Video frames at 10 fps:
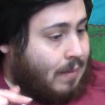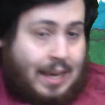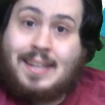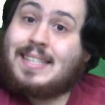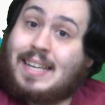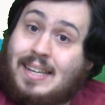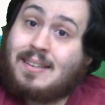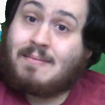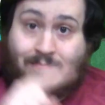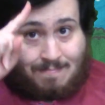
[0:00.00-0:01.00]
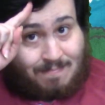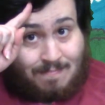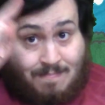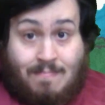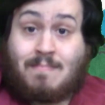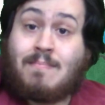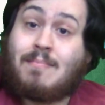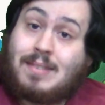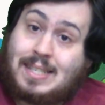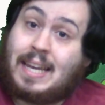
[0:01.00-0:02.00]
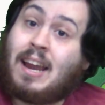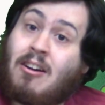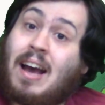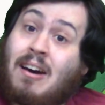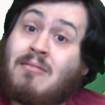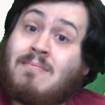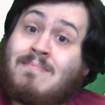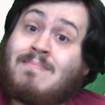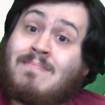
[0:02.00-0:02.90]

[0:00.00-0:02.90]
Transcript: Indeed. Take care now.